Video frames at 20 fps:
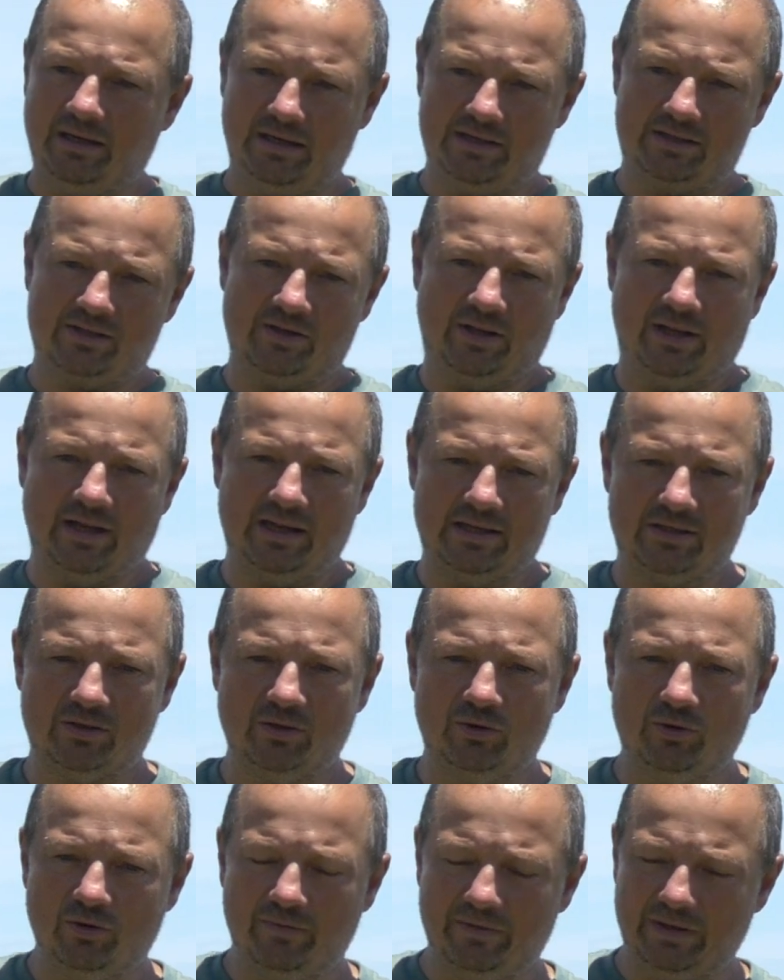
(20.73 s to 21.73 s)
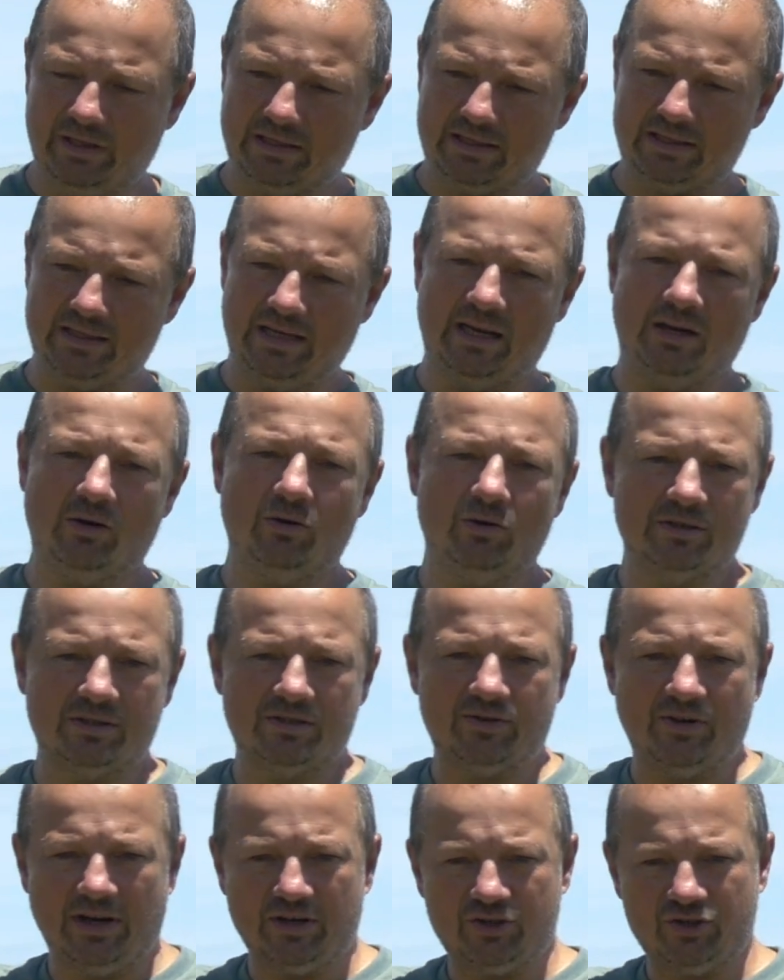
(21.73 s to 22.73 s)
So it has to do with the sail
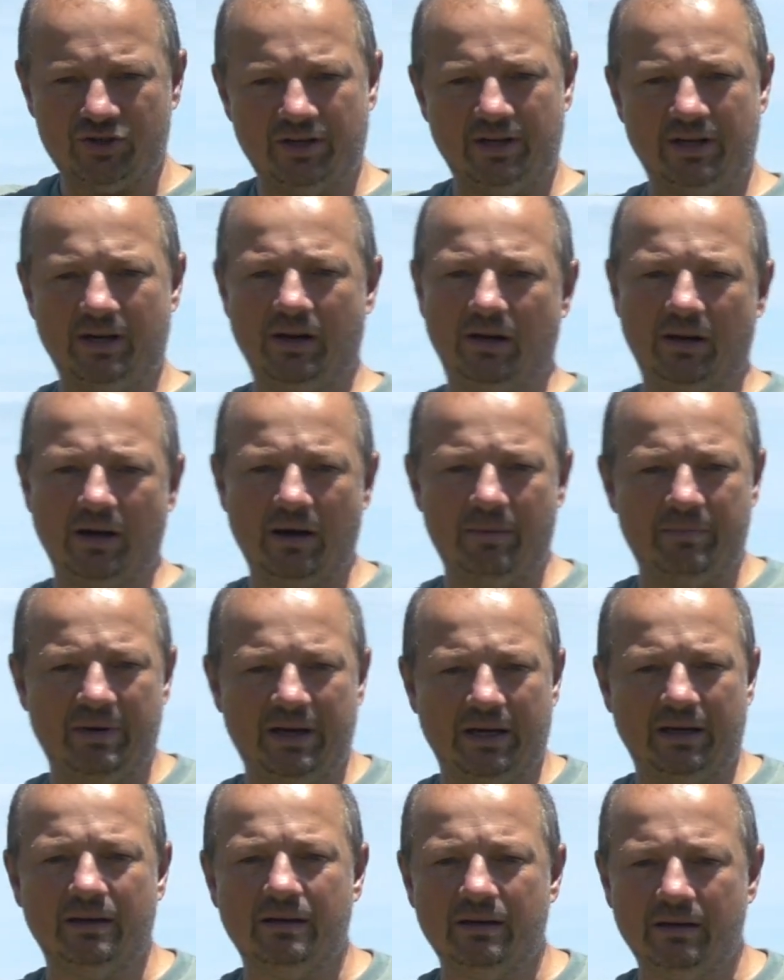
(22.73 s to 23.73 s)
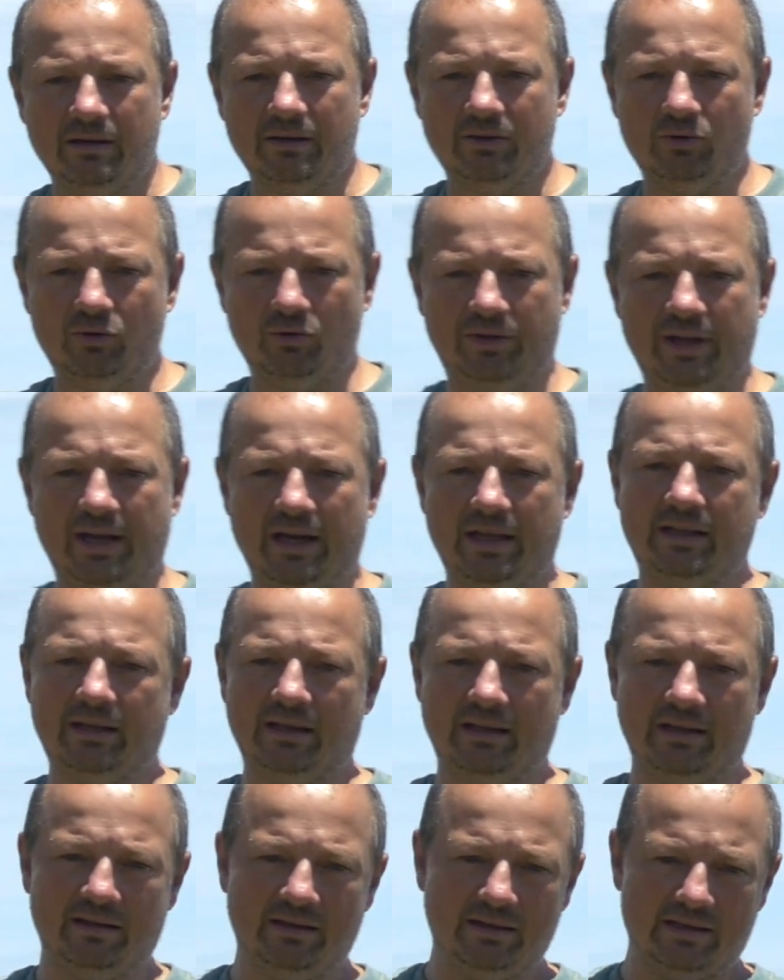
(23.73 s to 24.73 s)
construction, and I'll come back to that,
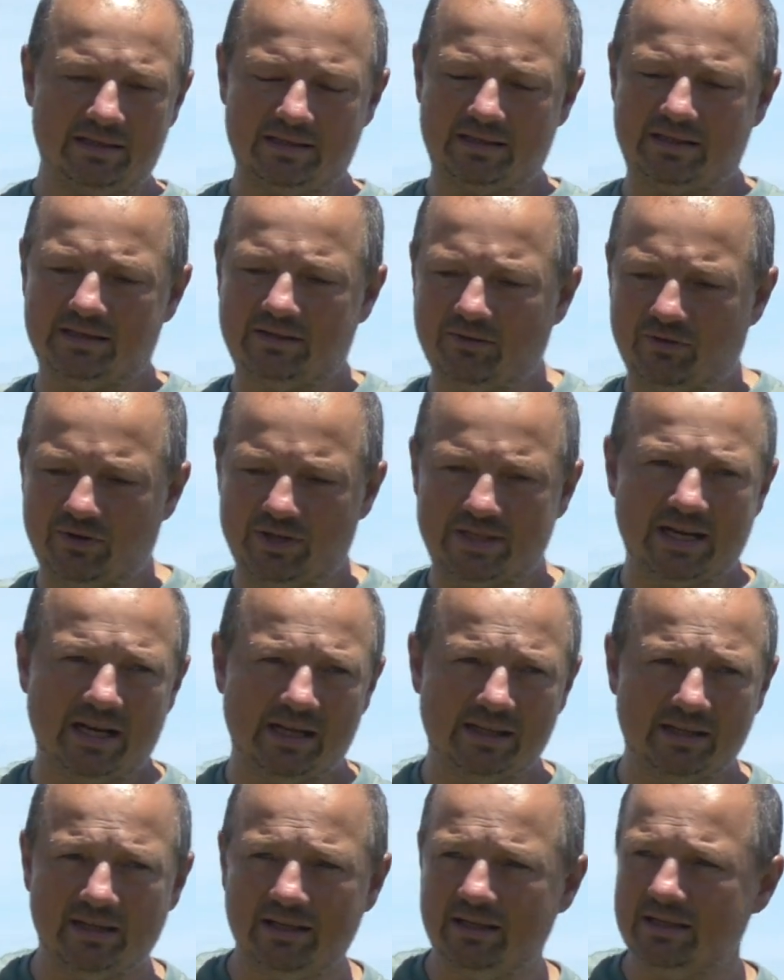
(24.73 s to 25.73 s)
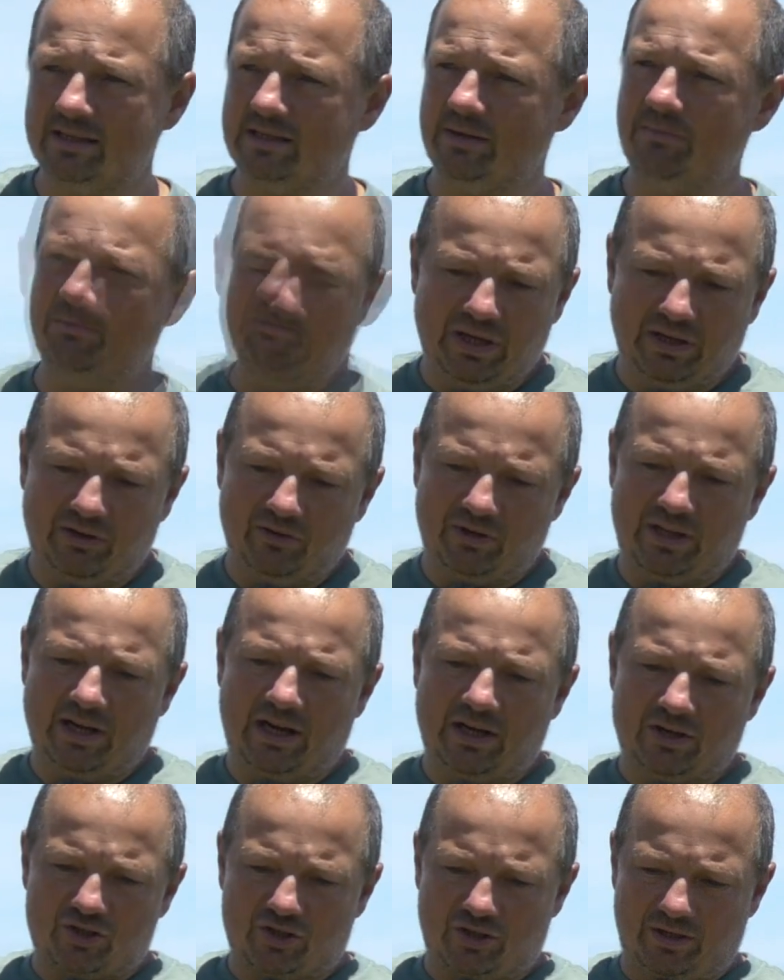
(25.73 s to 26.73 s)
and this resulted in some big
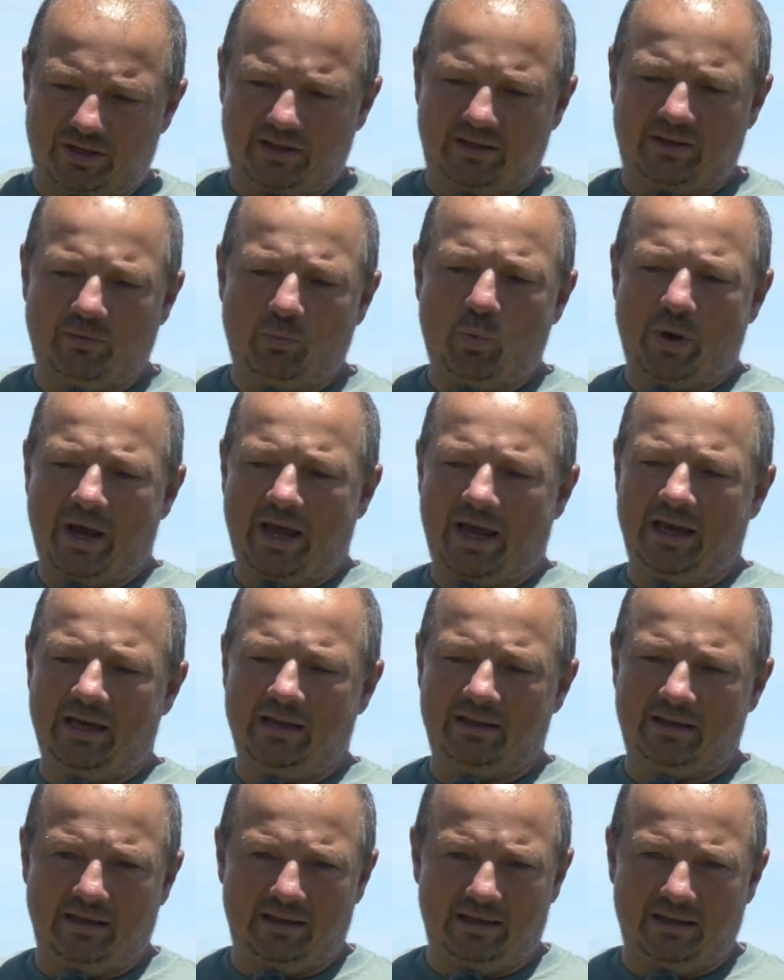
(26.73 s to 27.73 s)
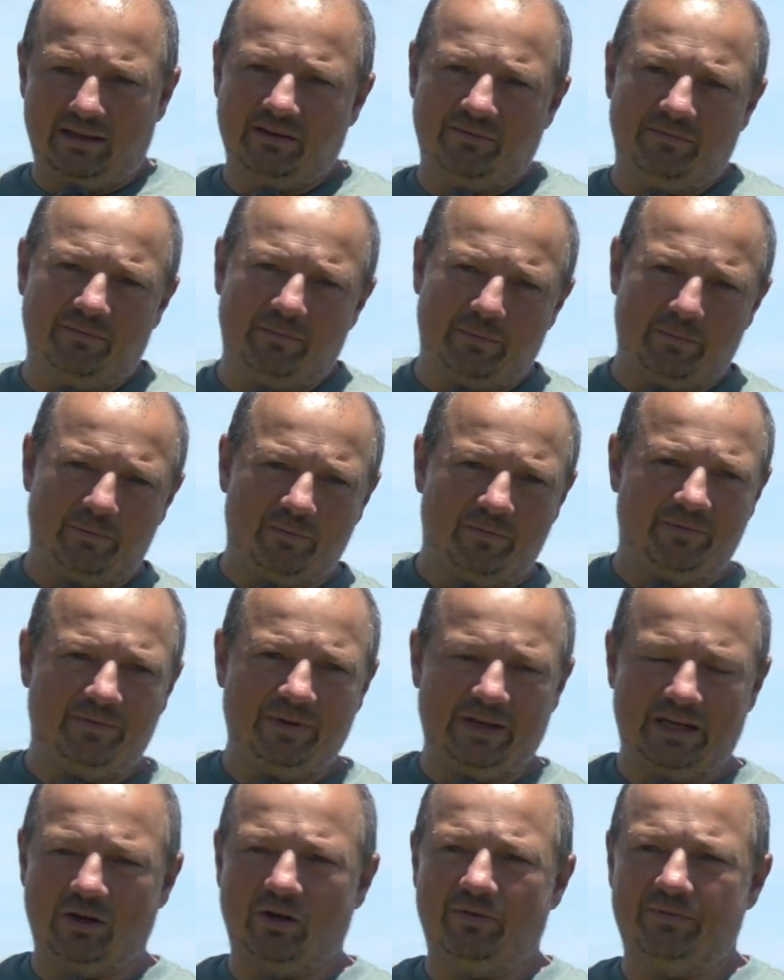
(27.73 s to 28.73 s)
reduction in the weight and in the
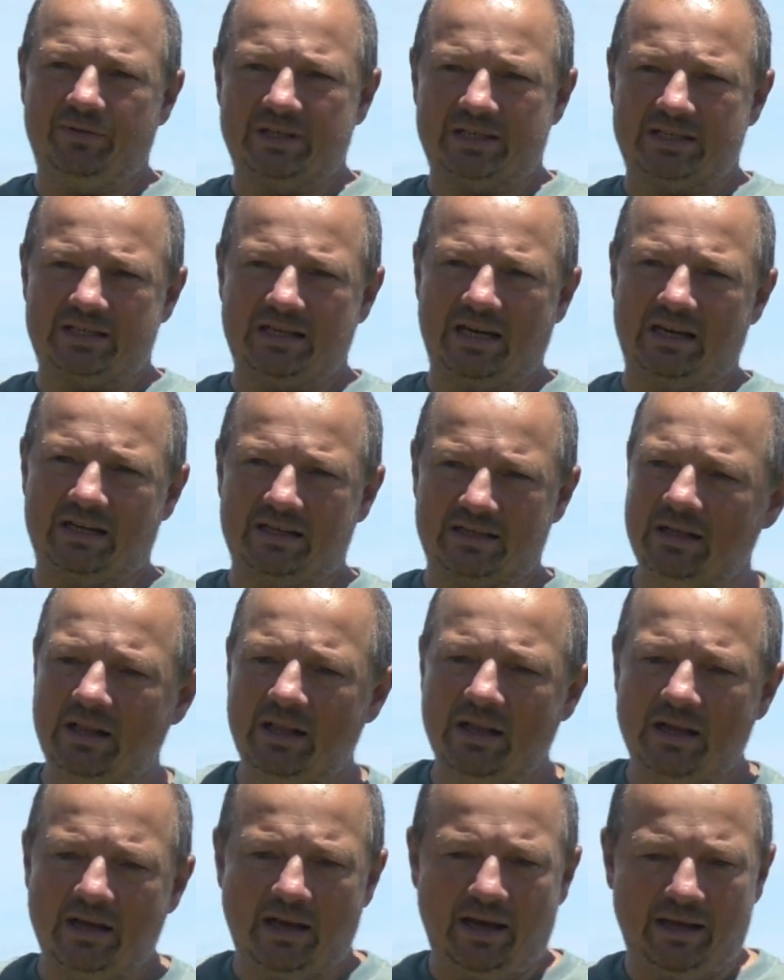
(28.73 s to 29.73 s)
feel of the sails.